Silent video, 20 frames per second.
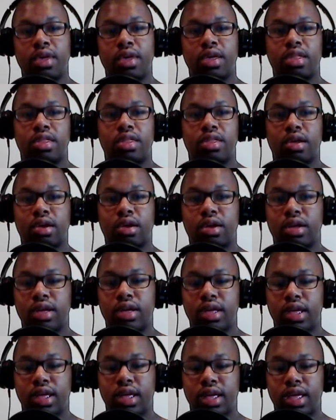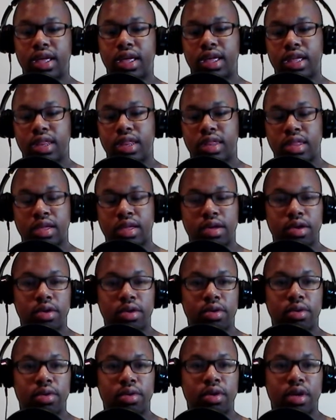Certainly, he can
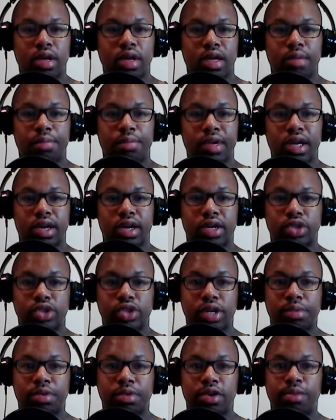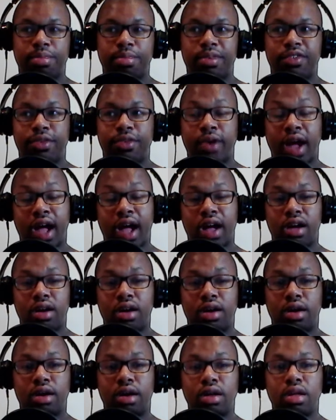still be a contributor, but for how
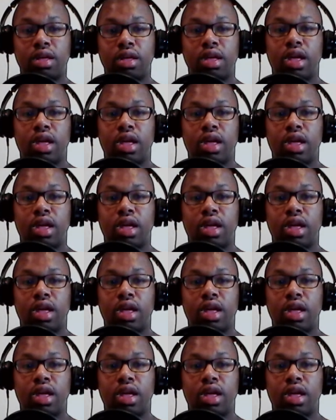long?